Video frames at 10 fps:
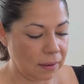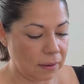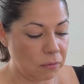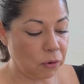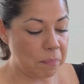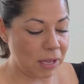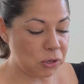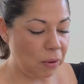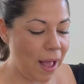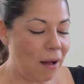for
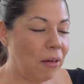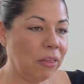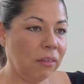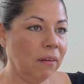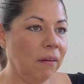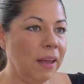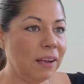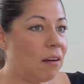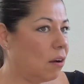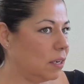mental health
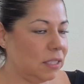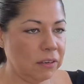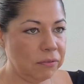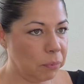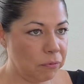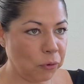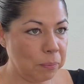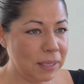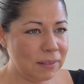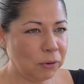and cognitive
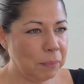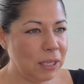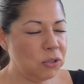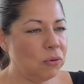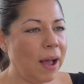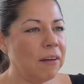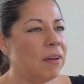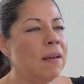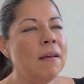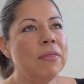performance, for me to have
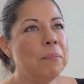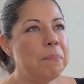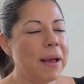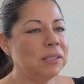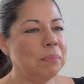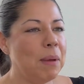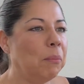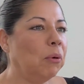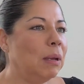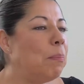the best
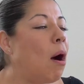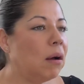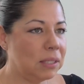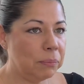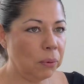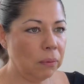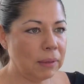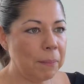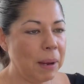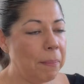memory possible
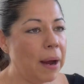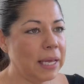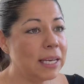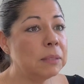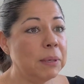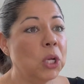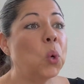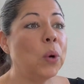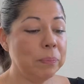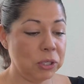that my body has been
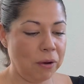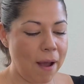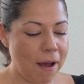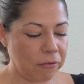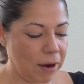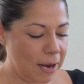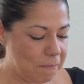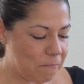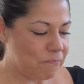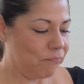equipped to have, right?
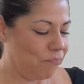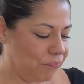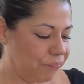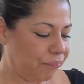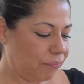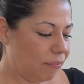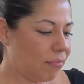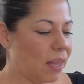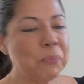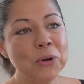
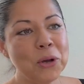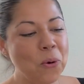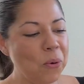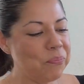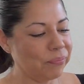Pretty cool.